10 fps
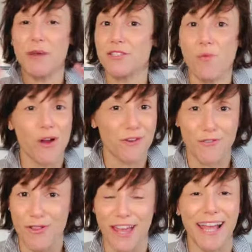It's a
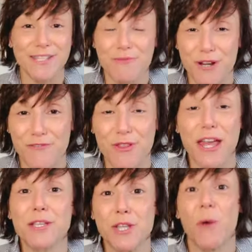wonderful thing. It's a wonderful
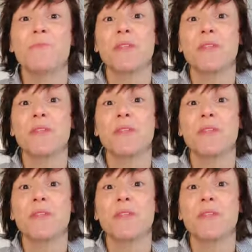thing. So